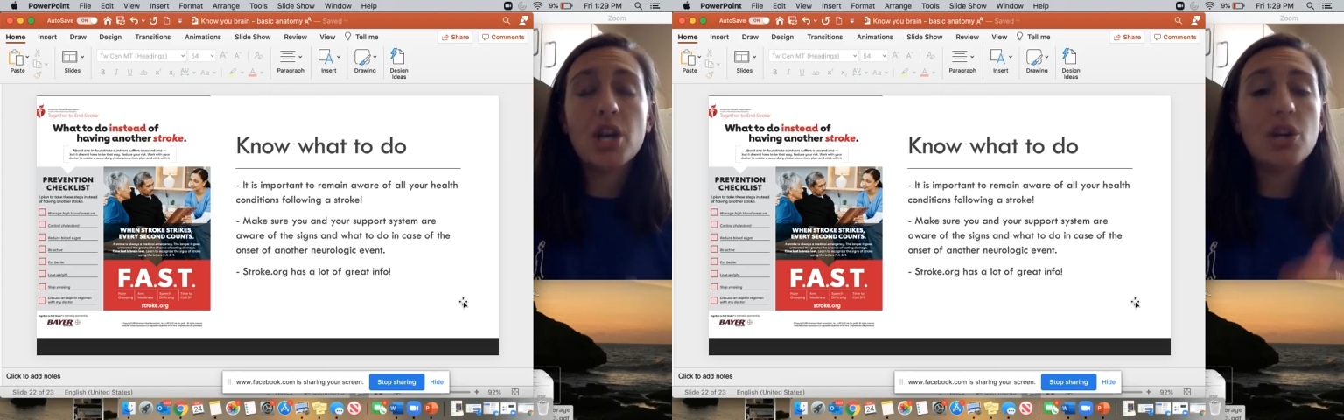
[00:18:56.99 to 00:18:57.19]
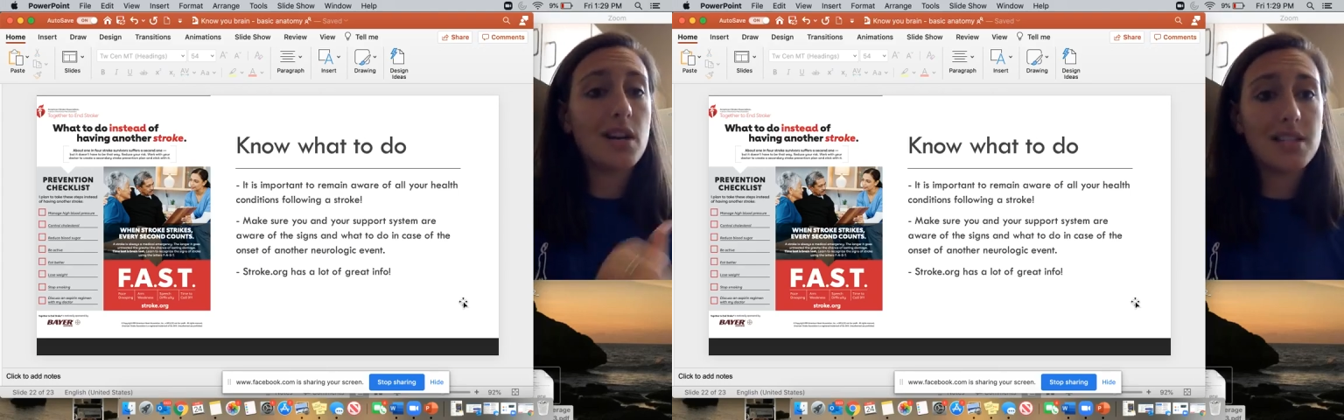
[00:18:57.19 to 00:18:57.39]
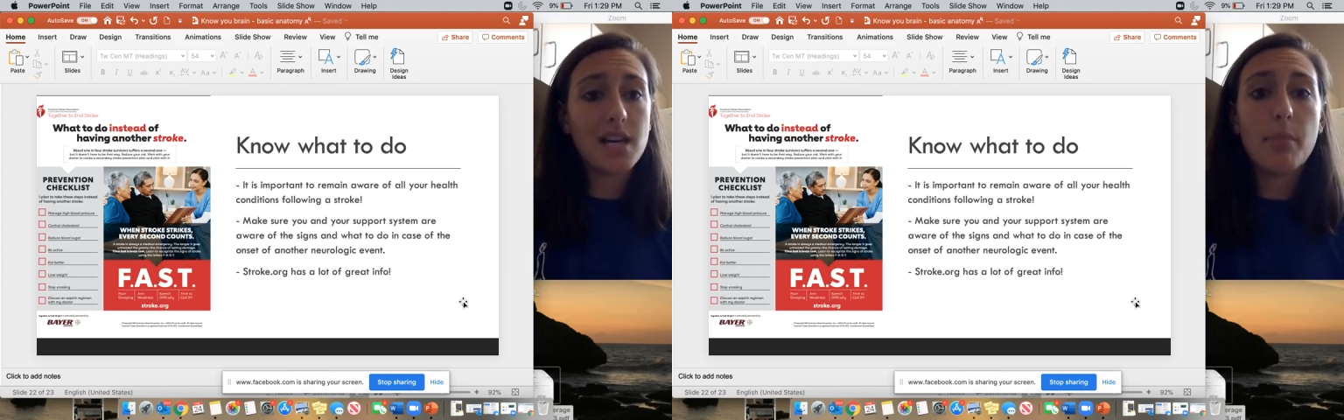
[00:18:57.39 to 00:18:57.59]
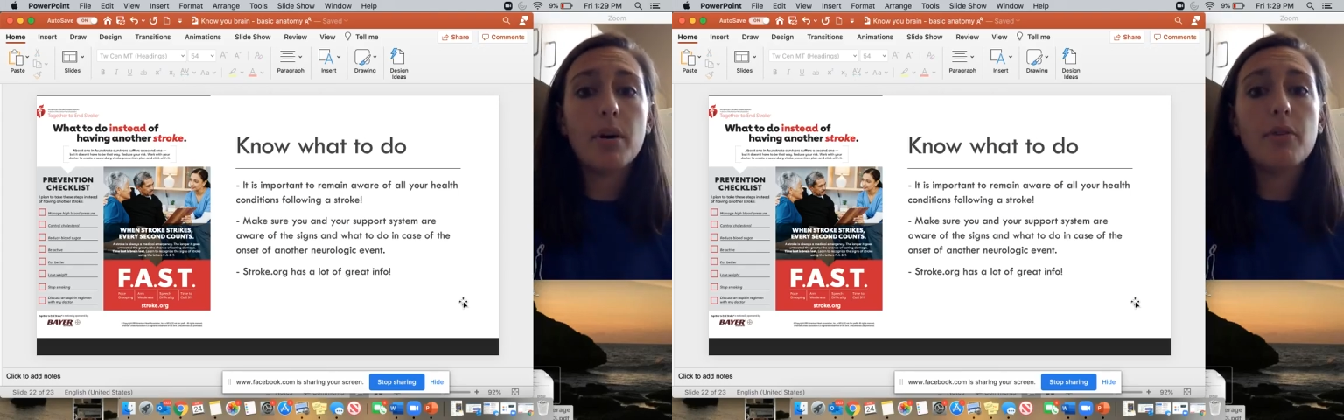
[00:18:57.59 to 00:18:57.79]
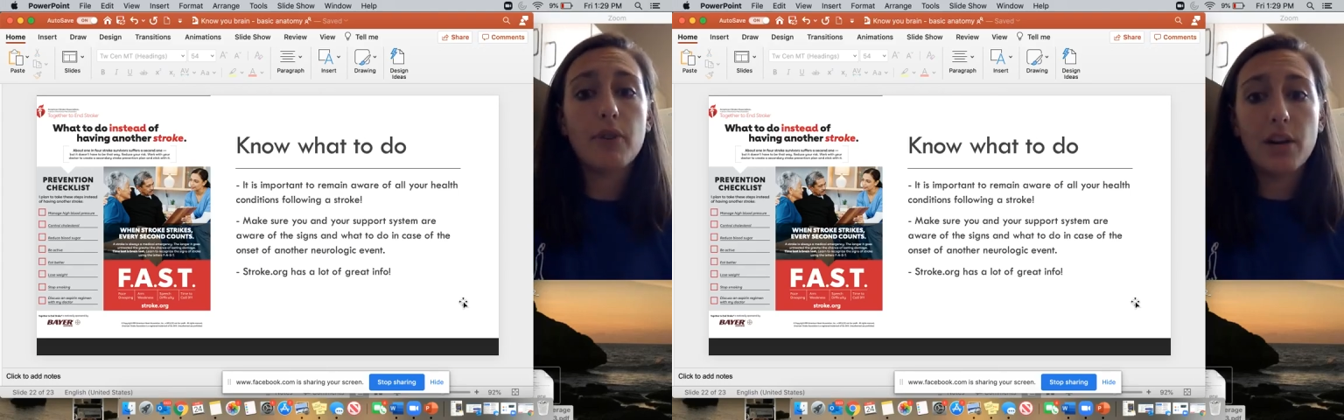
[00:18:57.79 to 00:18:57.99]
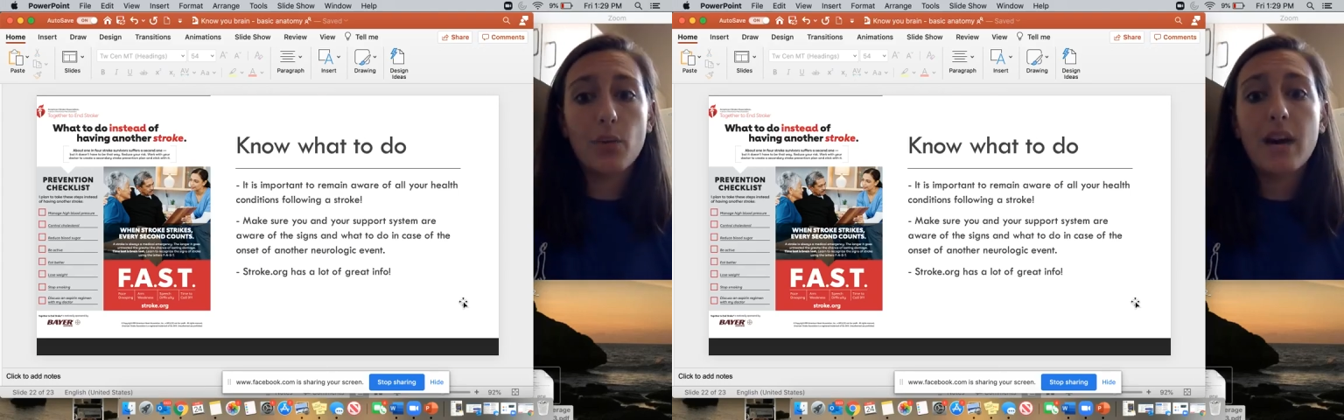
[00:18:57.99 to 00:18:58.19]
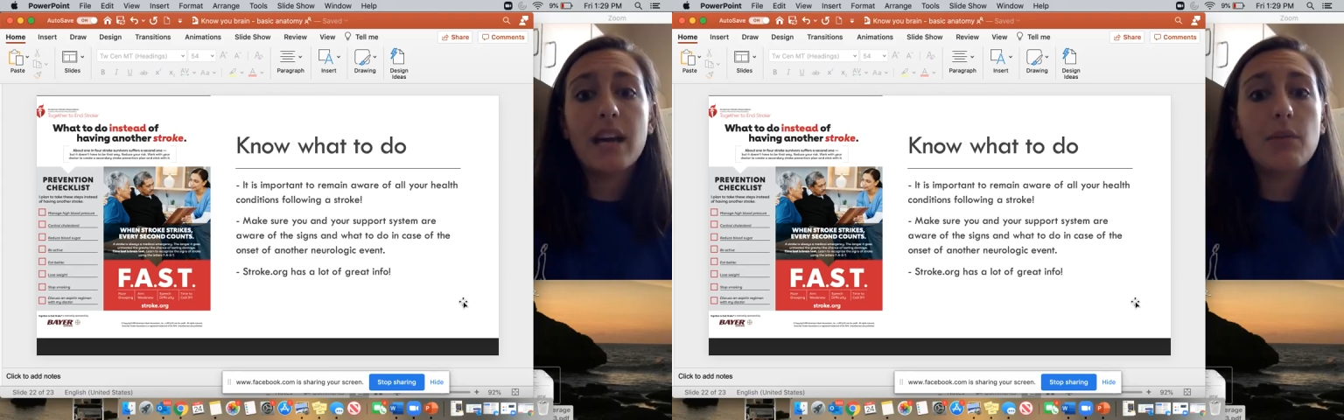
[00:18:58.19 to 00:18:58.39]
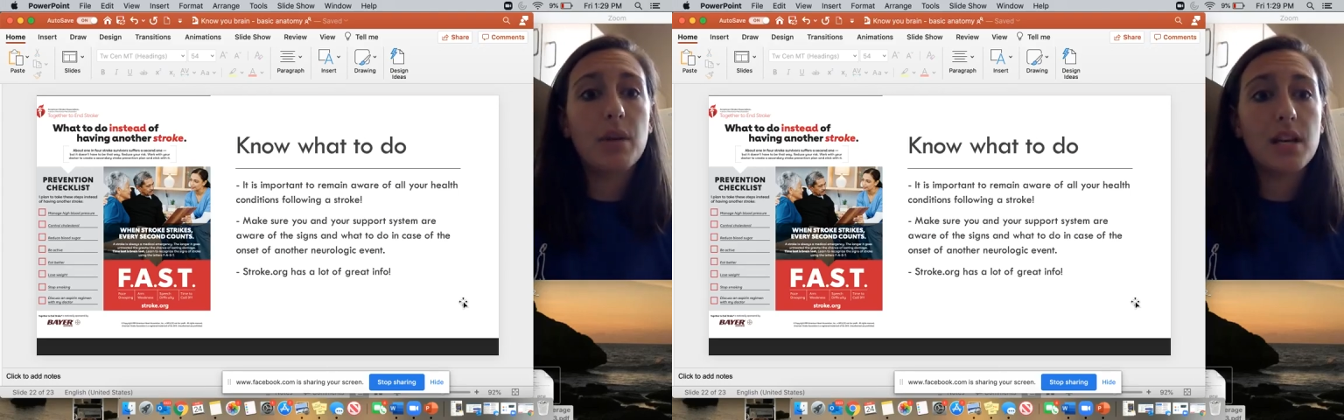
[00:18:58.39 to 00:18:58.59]
you're on top of right
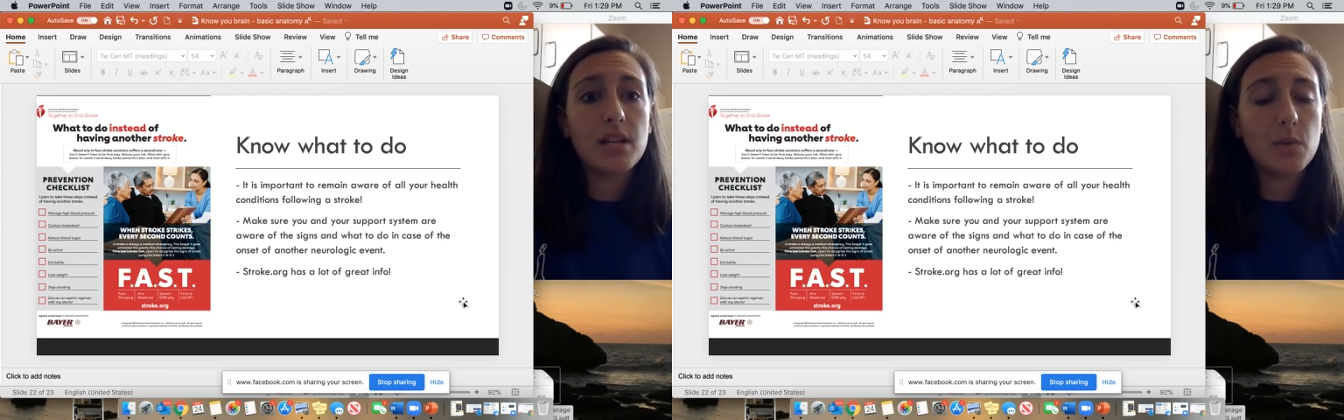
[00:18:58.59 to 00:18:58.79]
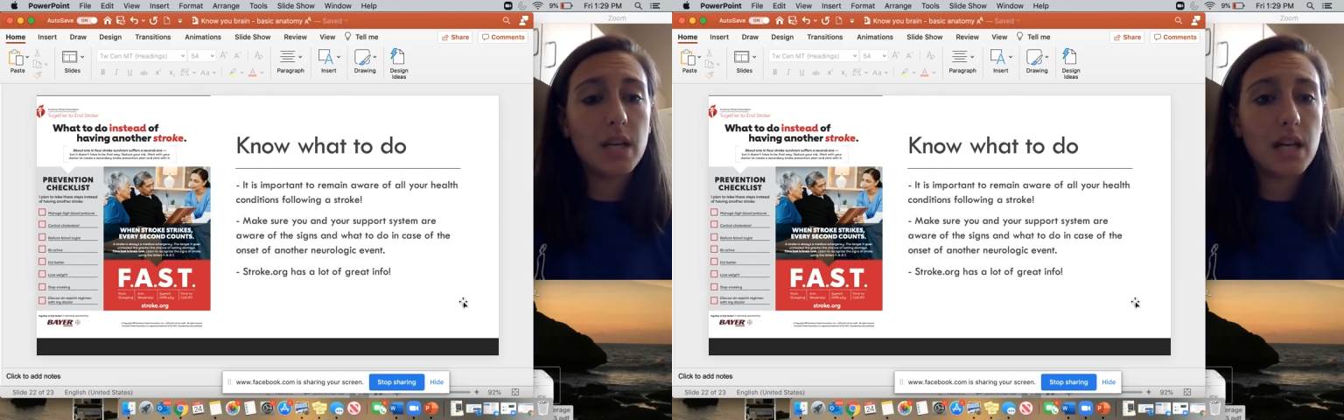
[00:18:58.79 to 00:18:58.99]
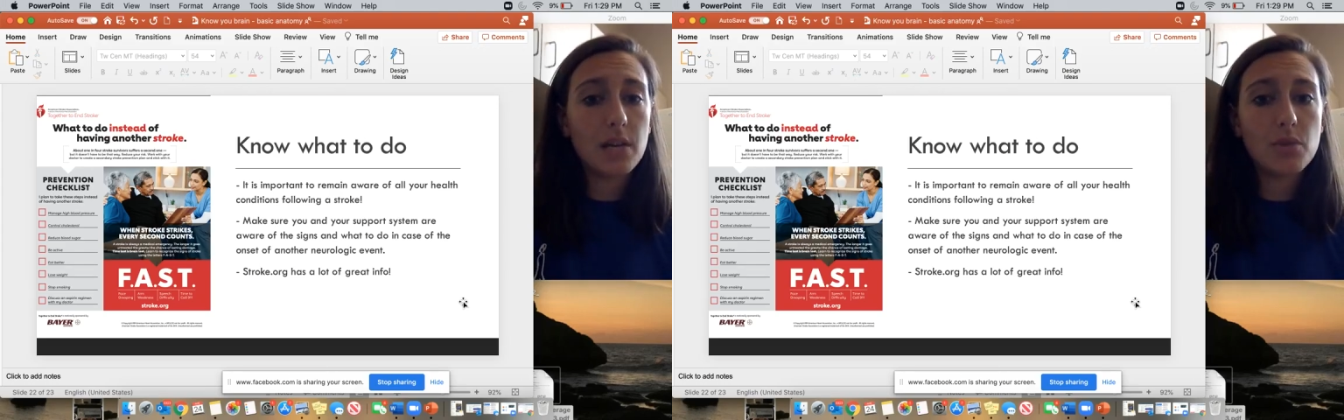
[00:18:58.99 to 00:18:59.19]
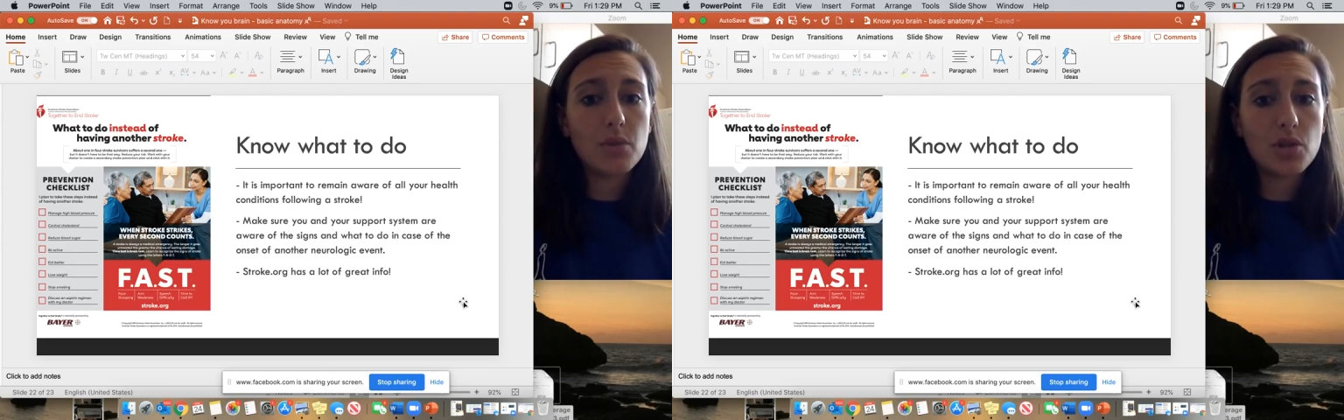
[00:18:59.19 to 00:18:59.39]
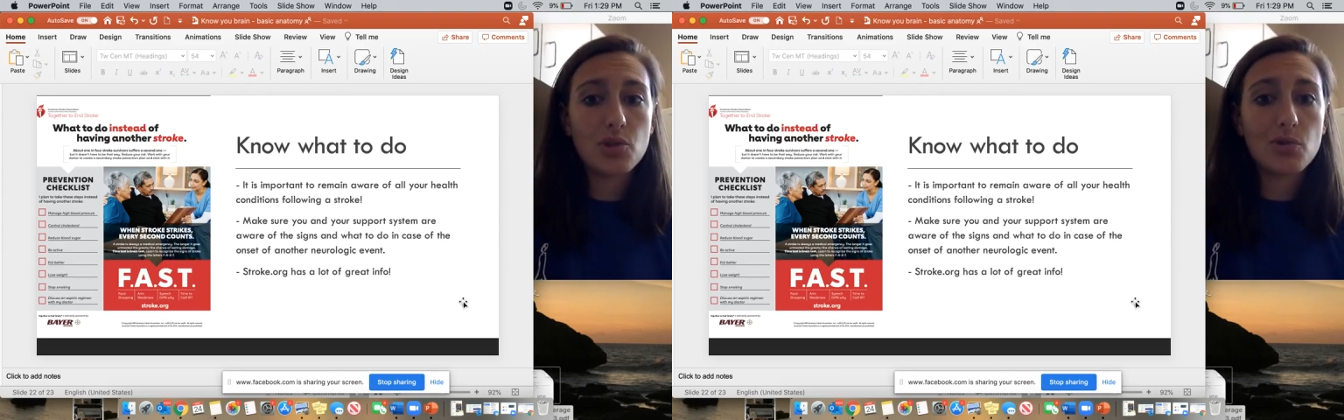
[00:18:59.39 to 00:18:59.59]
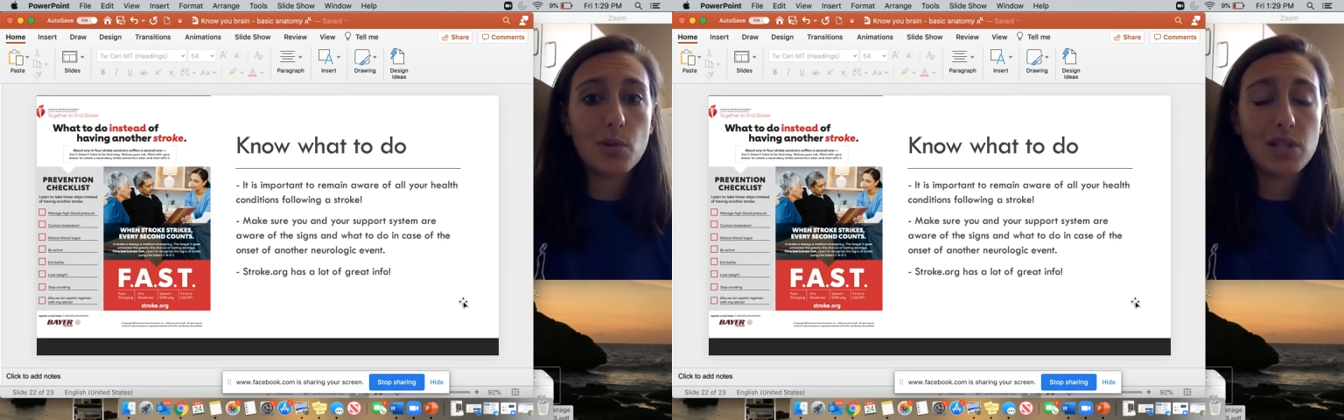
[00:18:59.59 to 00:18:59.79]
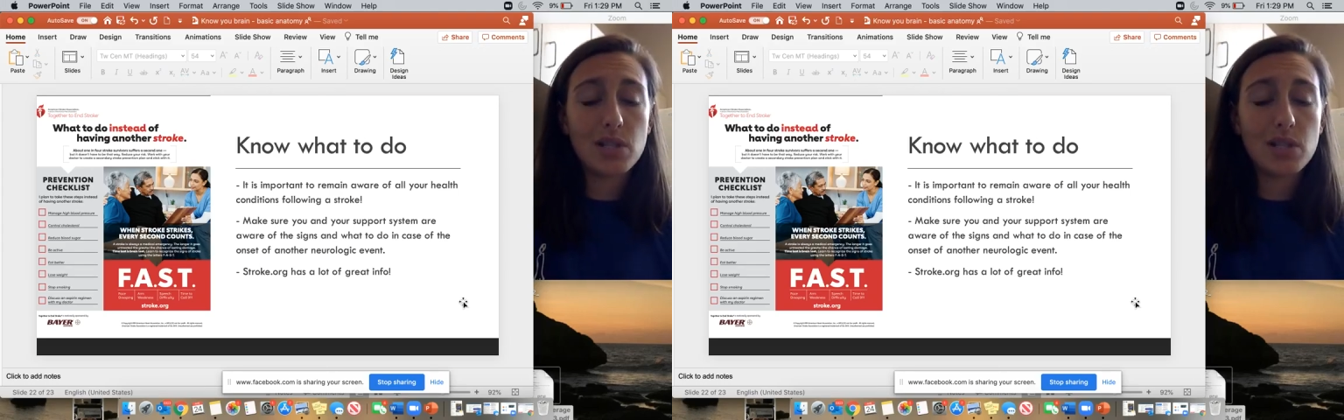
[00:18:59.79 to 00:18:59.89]
away, because when it comes to stroke,